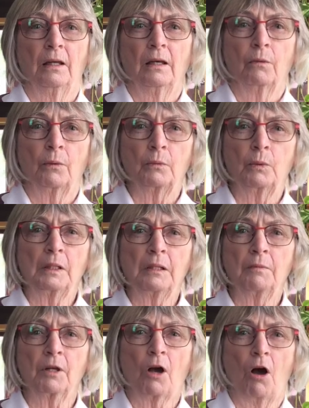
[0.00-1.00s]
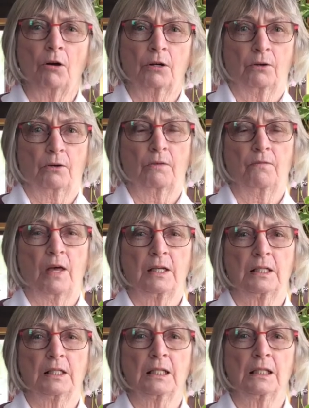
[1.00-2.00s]
When William the Conqueror
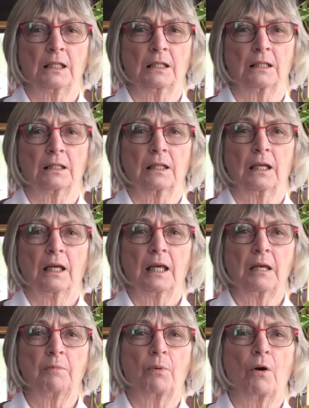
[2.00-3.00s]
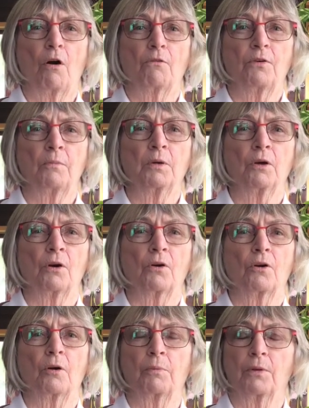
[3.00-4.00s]
invaded England, he brought from
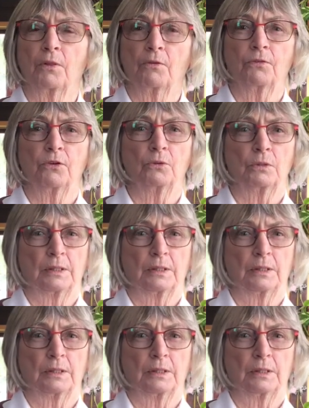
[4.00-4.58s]
Europe the feudal